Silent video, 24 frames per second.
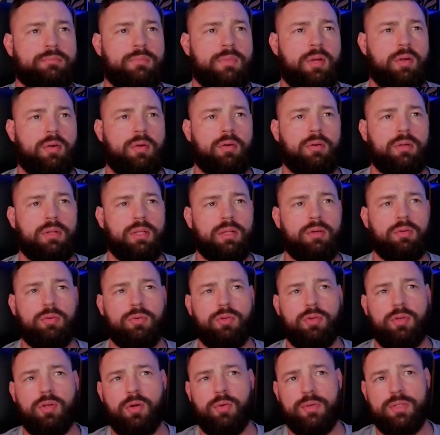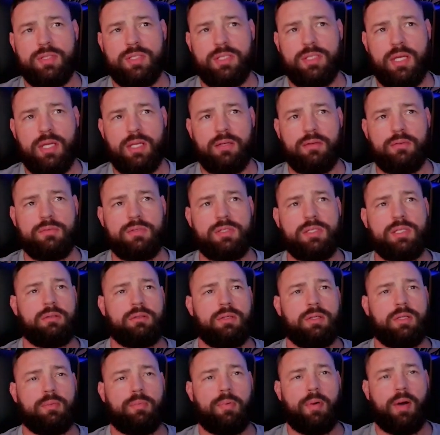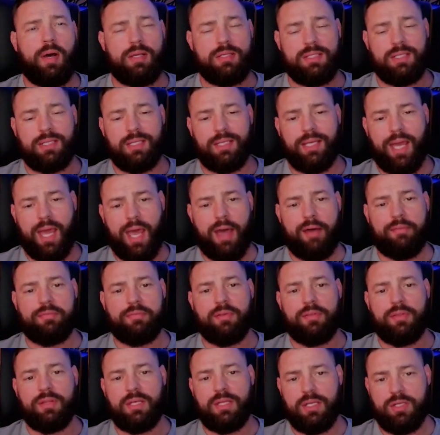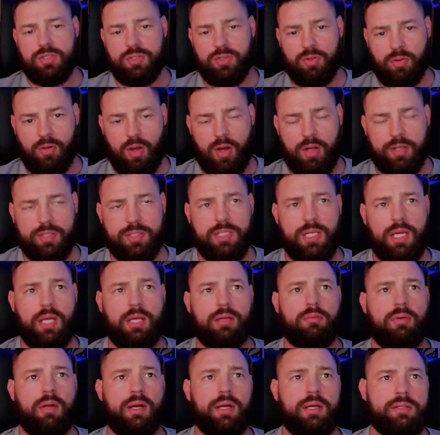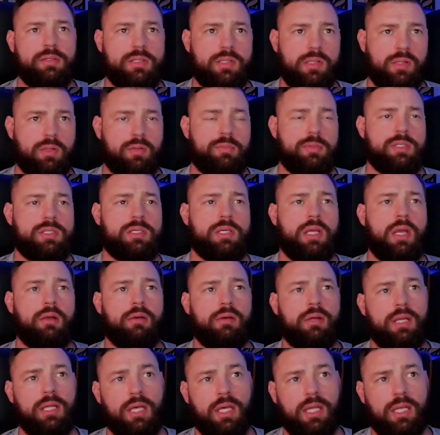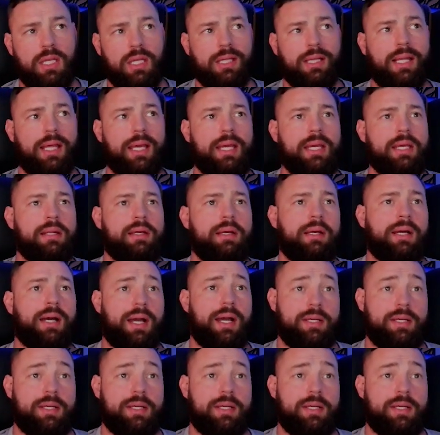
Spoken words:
There are little to no incentives to depositing after the initial launch date, right? It's a little bit scary to get in late.